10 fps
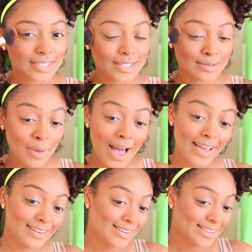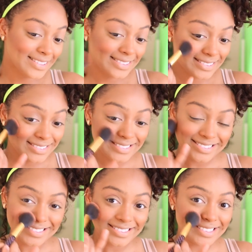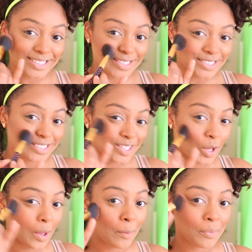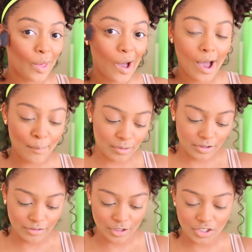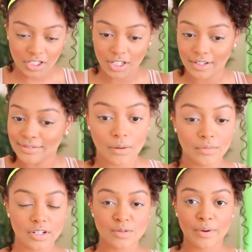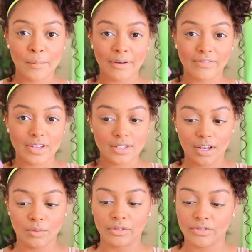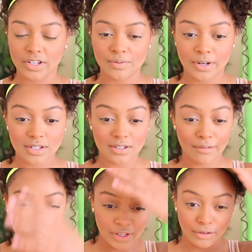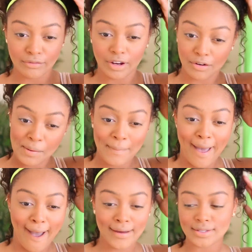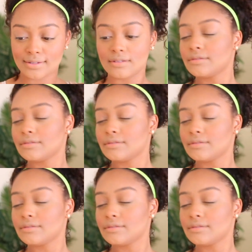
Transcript: Smile. So you can hit the apple of your cheek. I'm gonna spray my face again with Fix Plus because I'm feeling very matte.